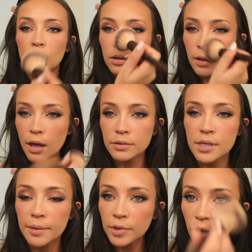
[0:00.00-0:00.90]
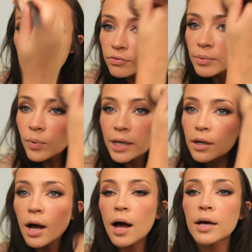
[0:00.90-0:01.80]
a long time ago from Wayne
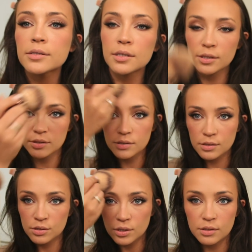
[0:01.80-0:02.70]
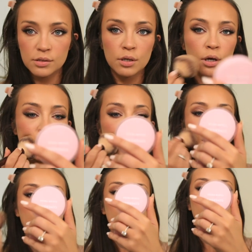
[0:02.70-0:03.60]
Goss. He's just
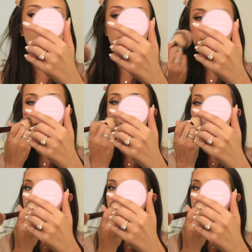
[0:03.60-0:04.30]
awesome.